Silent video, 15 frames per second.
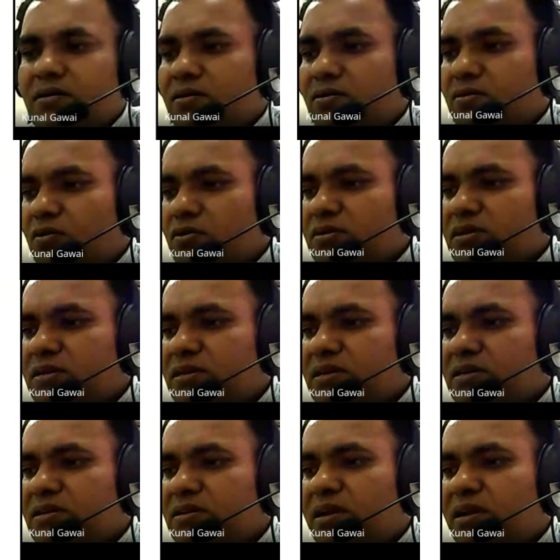
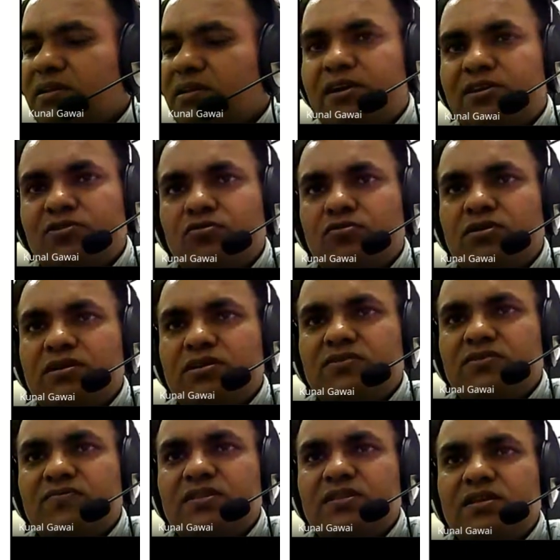concentration, and that should reach
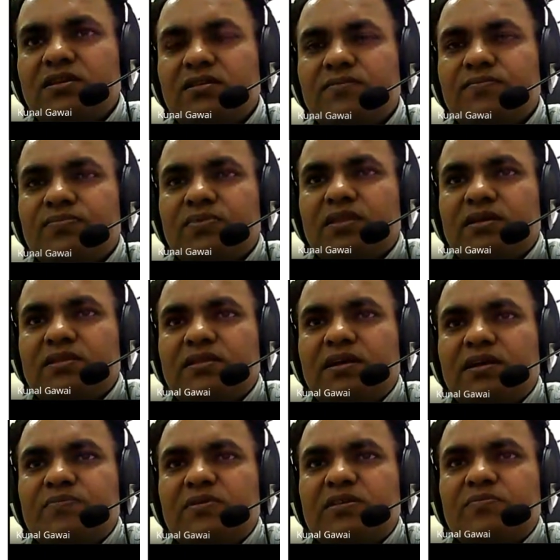within that
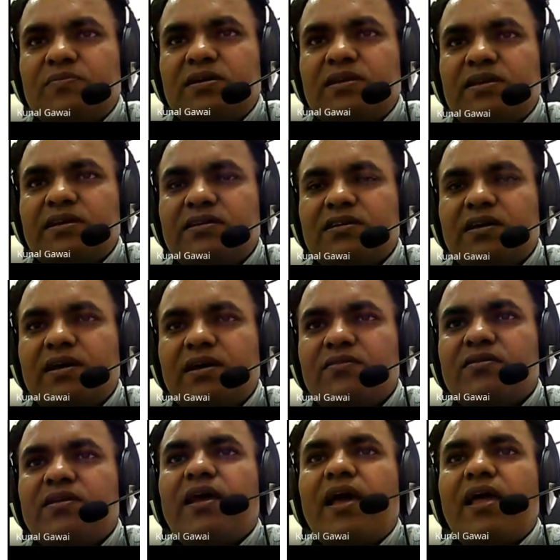specific range and
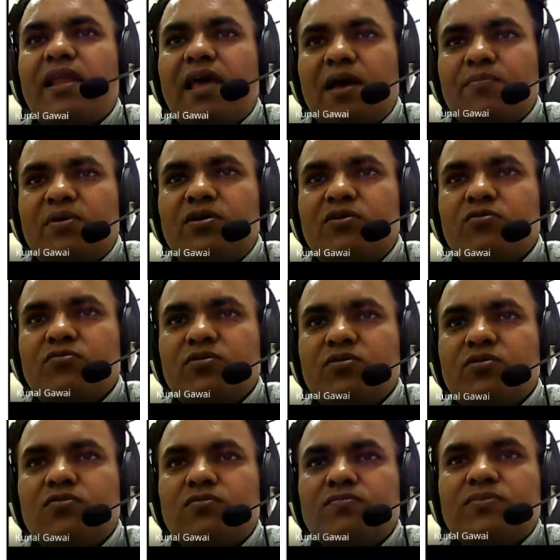can able to
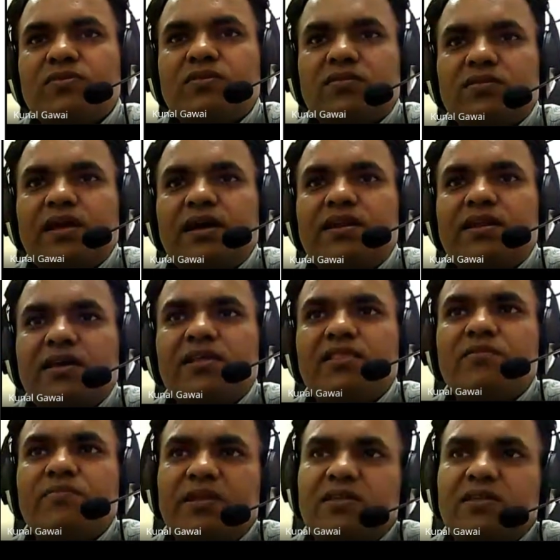give that
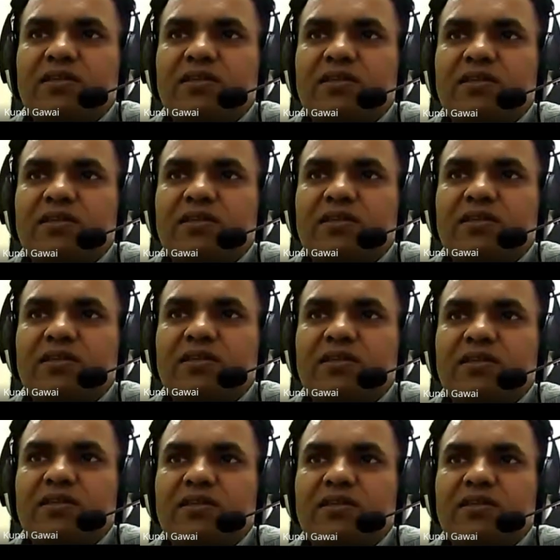health benefit.
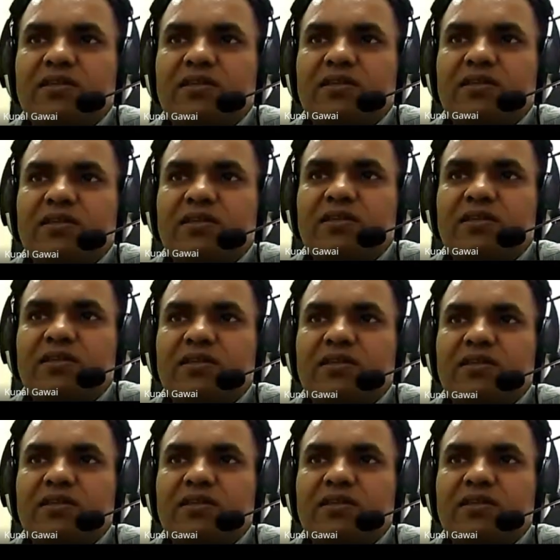Again, legal issues
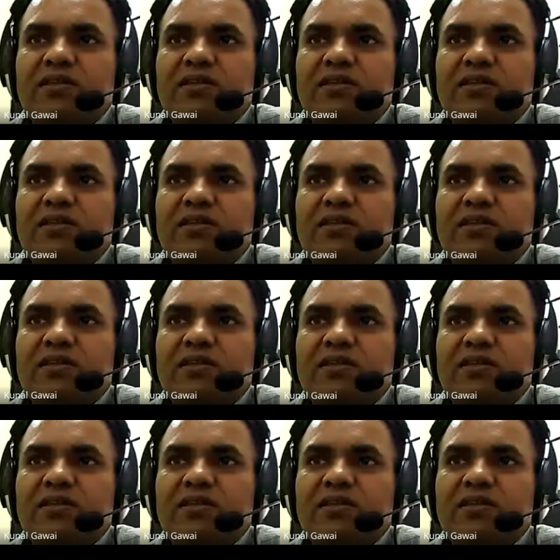are associated with that,
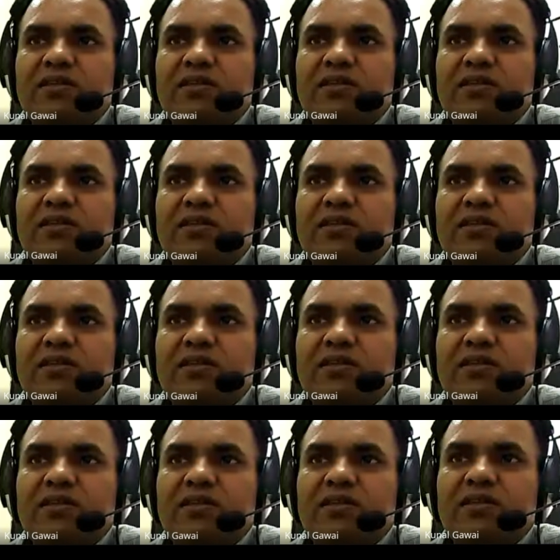and we have to choose
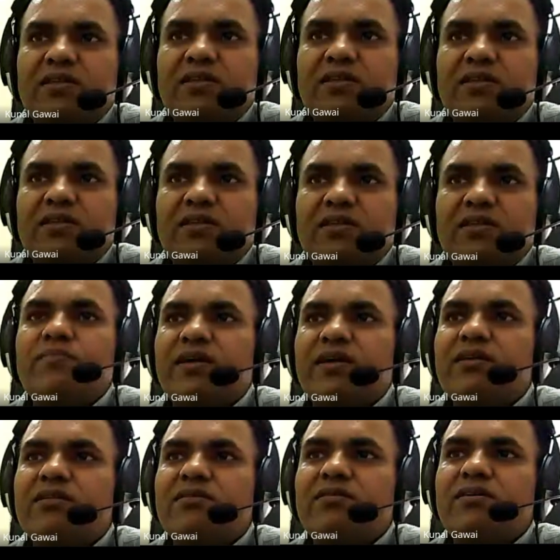on the basis of that
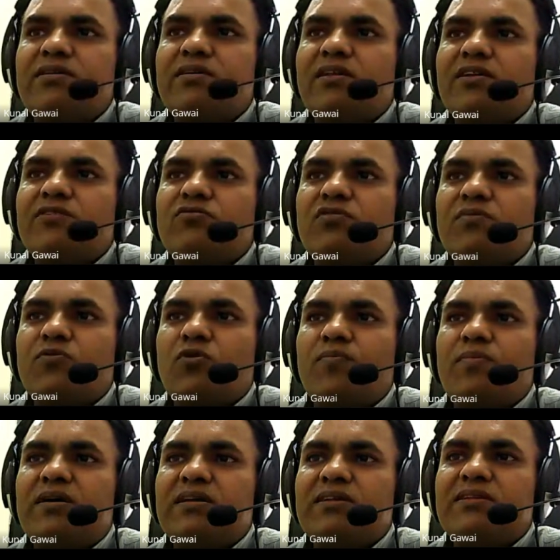the intellectual
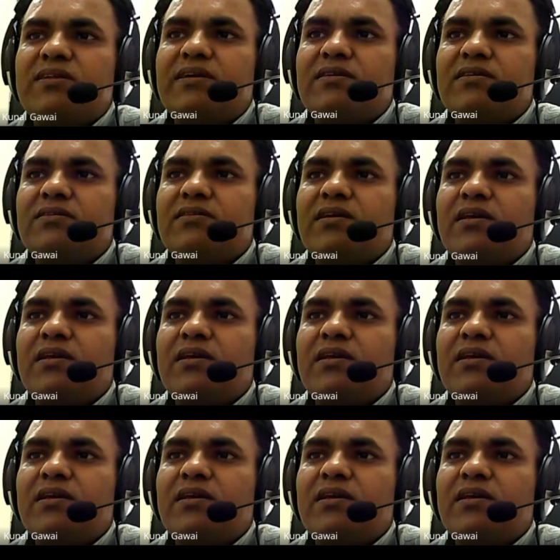property status